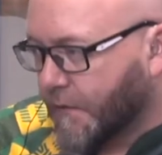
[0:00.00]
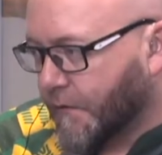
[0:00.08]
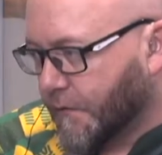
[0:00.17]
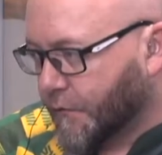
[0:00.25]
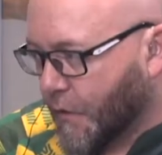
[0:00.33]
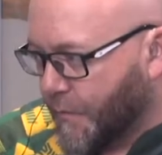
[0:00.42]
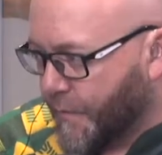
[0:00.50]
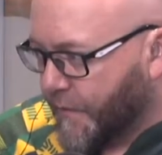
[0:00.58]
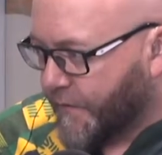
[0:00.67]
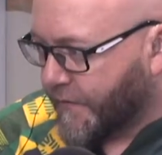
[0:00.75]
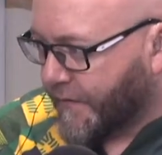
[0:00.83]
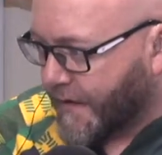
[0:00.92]
on top,
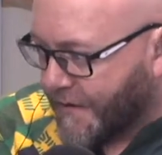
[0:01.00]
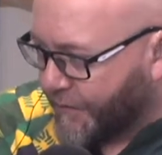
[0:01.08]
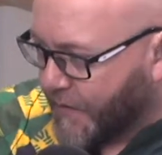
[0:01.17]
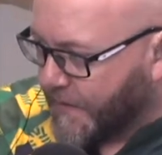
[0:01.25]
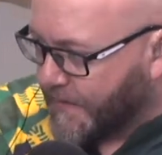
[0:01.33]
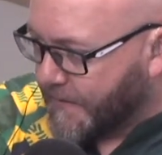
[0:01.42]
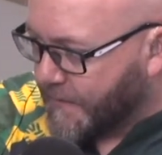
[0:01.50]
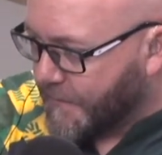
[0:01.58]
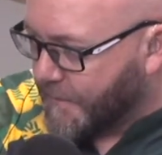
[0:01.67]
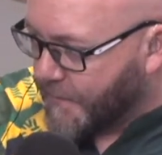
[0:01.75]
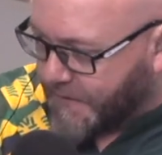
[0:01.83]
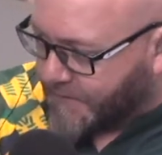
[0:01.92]
South African
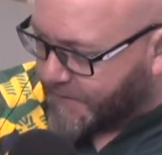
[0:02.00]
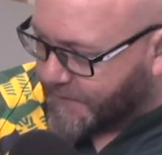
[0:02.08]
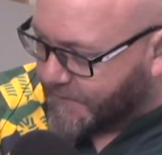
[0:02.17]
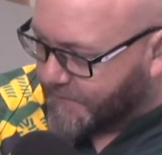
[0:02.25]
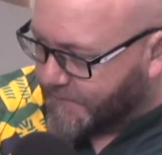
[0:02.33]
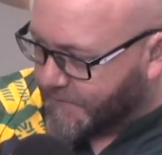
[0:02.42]
mint.